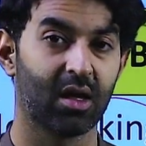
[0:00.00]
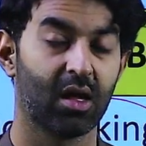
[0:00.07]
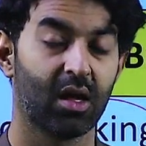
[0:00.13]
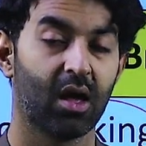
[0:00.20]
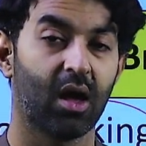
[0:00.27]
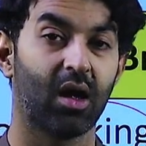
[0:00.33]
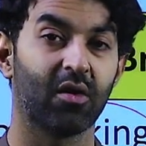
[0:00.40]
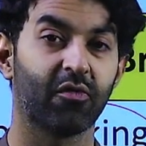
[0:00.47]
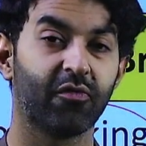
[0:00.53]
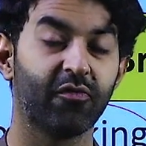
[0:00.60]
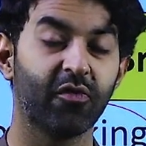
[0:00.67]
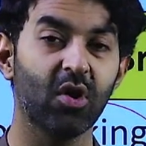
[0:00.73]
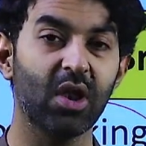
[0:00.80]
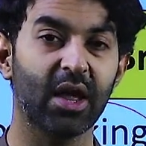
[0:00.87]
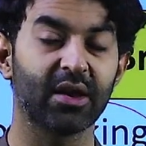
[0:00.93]
our
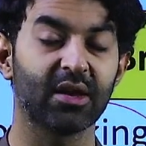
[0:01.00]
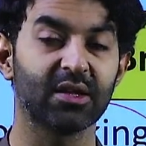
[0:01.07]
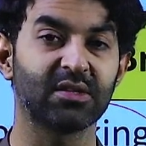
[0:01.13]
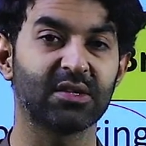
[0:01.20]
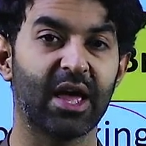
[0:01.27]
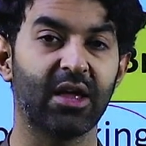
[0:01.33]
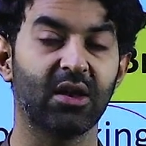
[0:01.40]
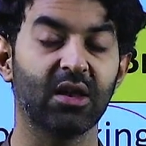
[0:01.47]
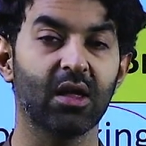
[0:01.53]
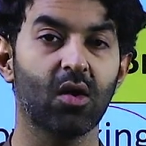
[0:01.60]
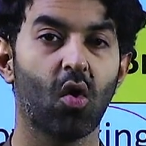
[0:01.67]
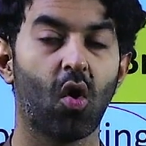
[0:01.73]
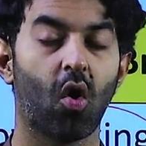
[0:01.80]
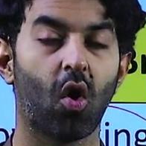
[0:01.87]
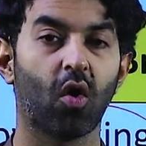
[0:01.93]
full understanding
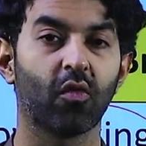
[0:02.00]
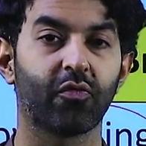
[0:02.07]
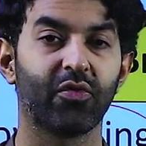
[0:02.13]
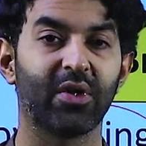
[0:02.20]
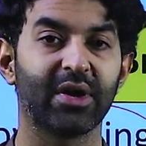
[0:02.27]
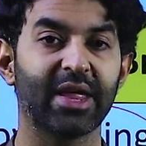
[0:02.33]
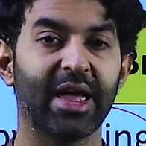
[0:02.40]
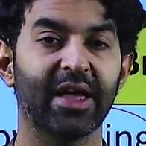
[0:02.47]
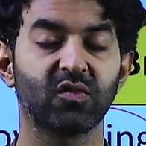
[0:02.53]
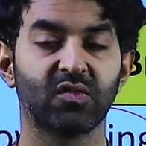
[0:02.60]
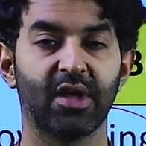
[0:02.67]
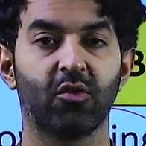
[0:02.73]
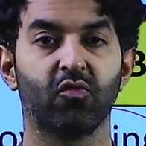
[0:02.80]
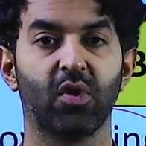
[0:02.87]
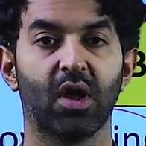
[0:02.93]
of the text
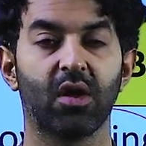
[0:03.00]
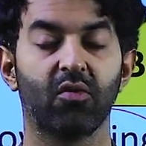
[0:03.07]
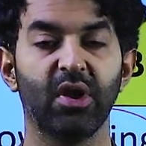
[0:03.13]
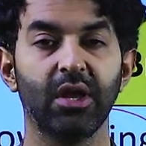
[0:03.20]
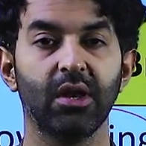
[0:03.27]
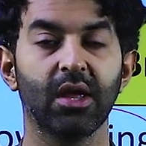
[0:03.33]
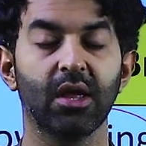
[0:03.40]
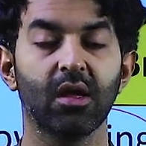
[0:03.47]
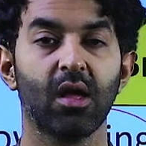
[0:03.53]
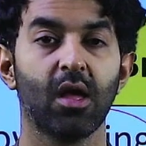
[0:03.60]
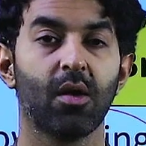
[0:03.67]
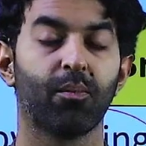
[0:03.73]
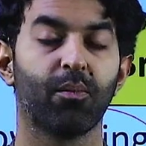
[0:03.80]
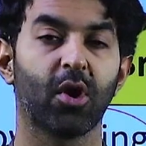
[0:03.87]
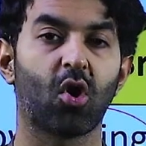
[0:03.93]
that we are reading,
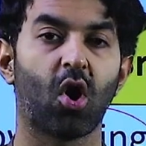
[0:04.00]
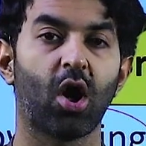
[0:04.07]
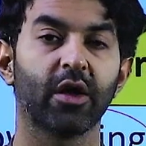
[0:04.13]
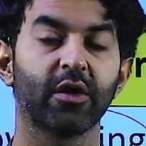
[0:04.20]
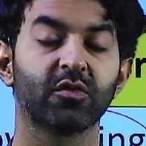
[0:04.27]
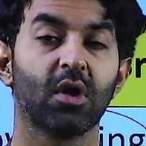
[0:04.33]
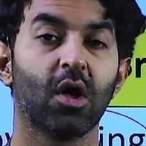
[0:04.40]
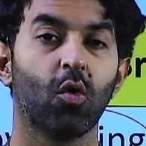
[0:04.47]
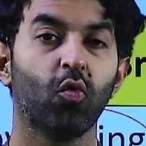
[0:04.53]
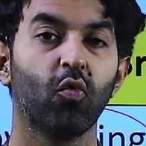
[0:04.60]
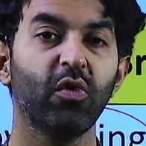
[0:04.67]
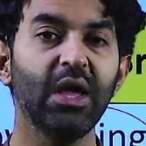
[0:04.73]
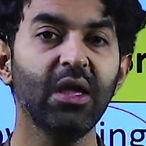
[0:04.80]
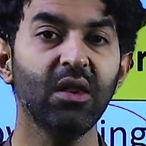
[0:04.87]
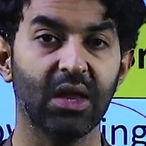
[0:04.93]
because
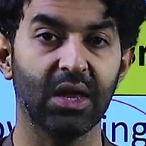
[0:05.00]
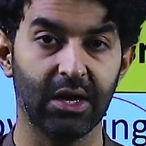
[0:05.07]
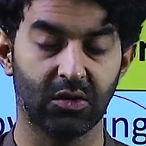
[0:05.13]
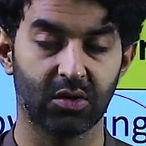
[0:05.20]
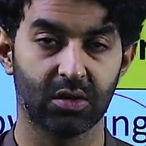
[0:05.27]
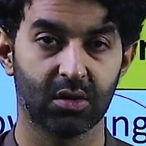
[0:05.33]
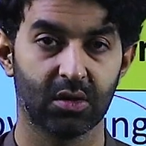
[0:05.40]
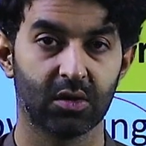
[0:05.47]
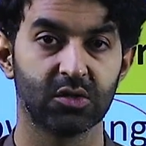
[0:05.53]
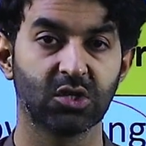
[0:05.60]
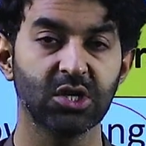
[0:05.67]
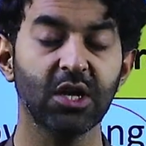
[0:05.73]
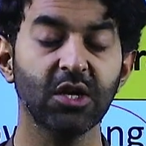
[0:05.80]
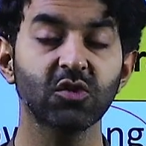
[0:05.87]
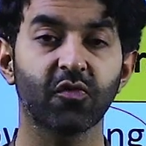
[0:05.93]
we read
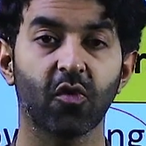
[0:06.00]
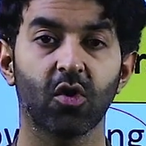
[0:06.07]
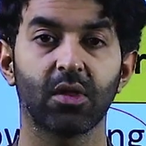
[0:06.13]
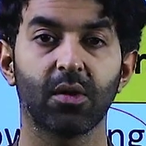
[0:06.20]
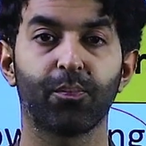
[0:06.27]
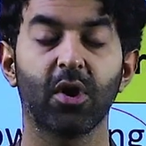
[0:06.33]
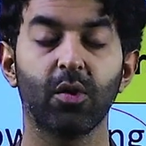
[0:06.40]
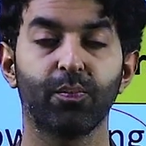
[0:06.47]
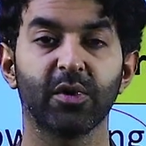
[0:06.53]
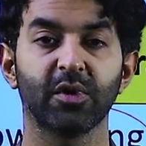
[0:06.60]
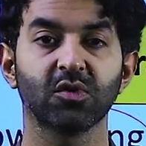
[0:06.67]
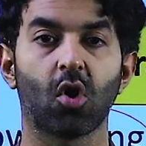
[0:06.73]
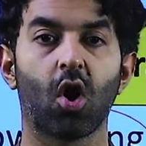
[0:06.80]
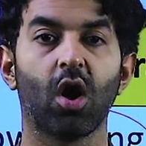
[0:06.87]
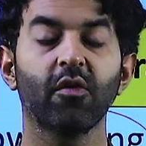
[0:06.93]
just for the purpose
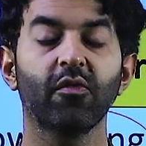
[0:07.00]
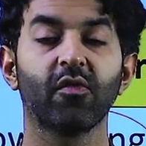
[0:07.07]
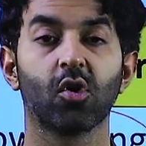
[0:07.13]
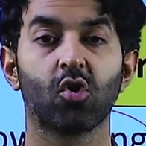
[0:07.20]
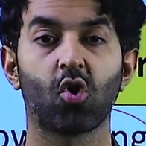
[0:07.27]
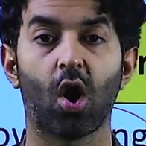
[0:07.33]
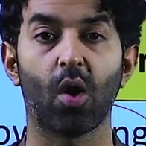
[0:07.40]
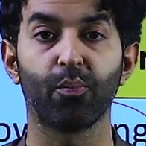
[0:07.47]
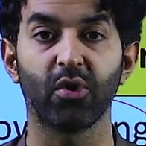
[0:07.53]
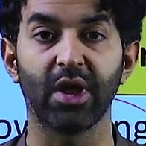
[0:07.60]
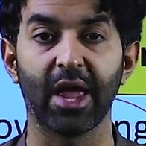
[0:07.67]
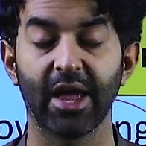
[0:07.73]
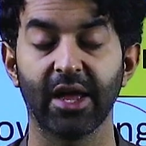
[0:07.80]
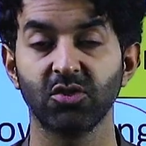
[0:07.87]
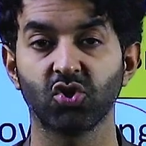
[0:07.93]
of
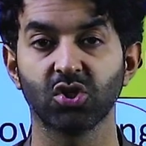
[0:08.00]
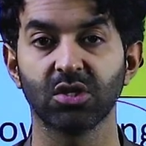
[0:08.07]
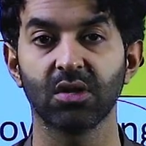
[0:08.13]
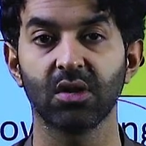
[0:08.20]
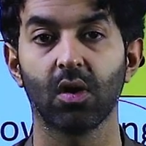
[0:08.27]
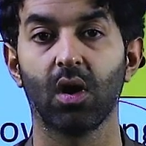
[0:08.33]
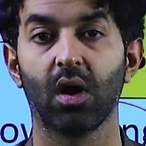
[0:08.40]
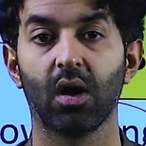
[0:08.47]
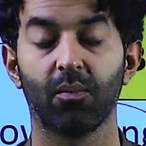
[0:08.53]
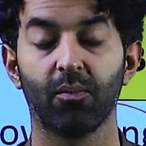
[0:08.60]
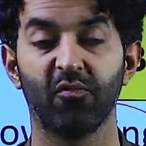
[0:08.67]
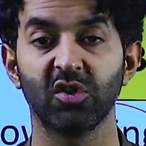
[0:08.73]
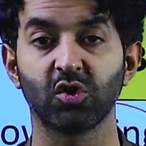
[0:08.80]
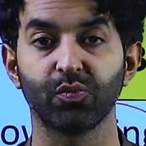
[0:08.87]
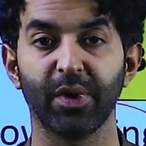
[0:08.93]
comprehension,
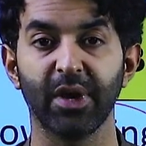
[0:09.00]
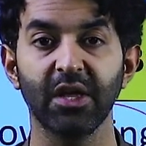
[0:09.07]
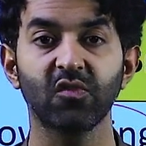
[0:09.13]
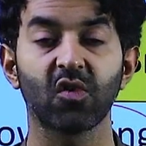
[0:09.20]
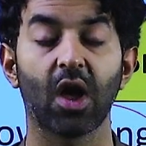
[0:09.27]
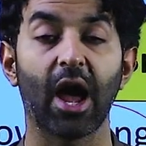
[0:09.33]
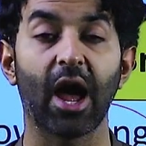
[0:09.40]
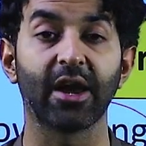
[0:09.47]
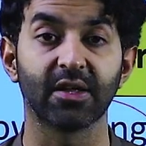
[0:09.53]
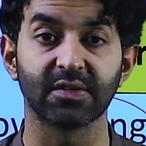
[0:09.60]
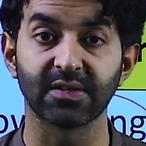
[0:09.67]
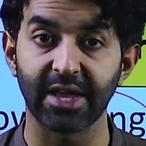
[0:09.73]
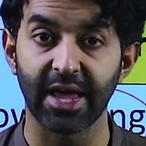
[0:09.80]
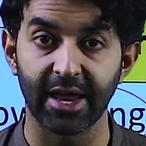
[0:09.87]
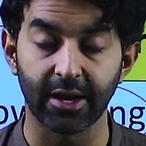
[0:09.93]
which means
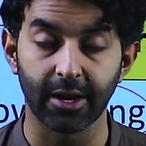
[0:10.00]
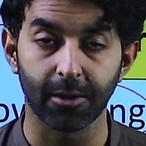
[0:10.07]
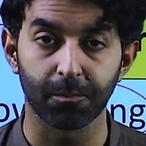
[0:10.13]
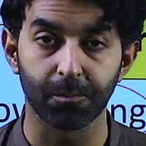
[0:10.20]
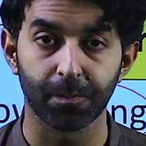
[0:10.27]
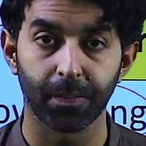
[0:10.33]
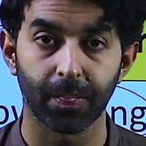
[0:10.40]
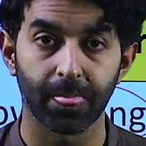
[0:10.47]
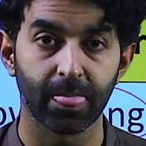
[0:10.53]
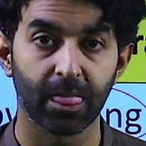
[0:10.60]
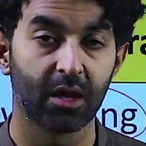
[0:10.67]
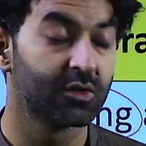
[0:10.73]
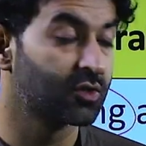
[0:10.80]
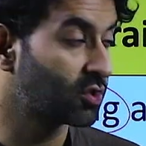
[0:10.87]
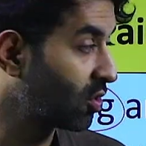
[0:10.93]
understanding.
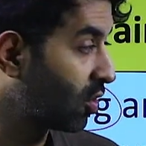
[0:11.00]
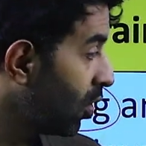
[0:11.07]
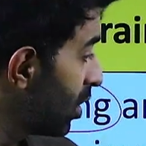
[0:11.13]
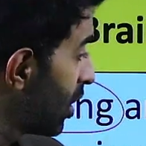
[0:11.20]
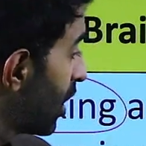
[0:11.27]
So,